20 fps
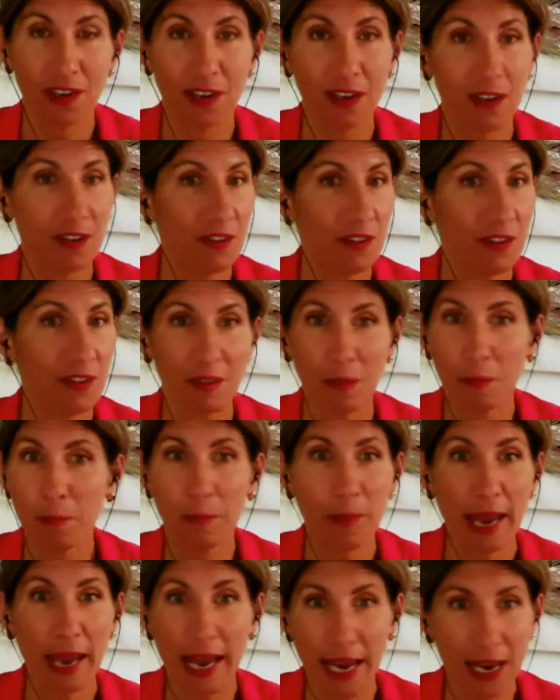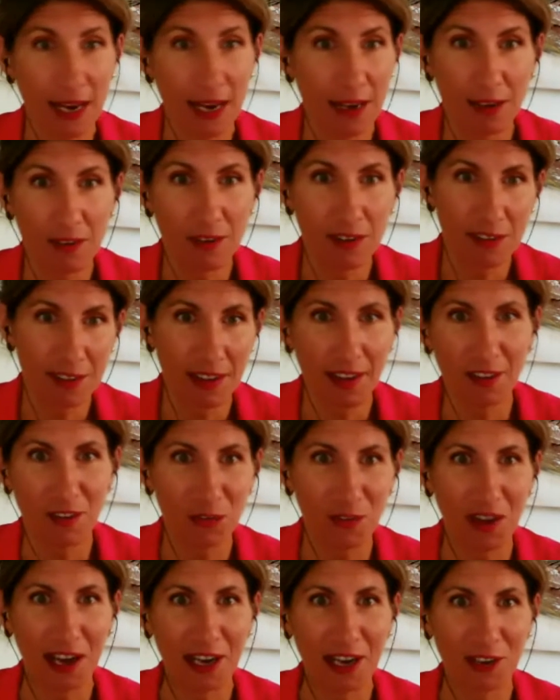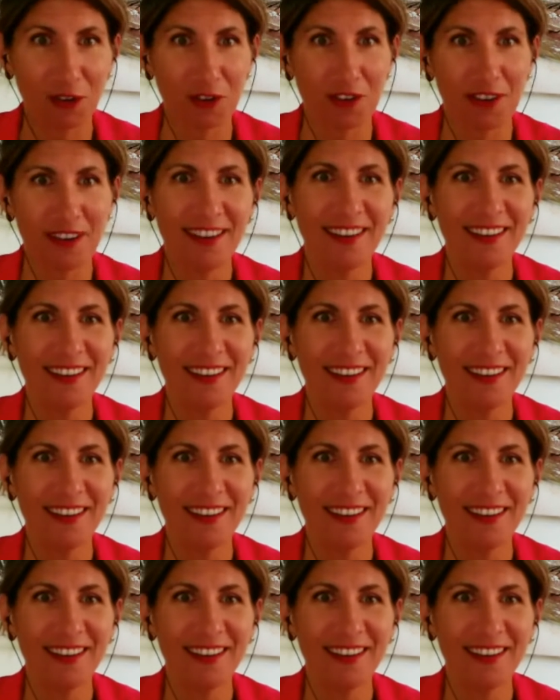is the main success factor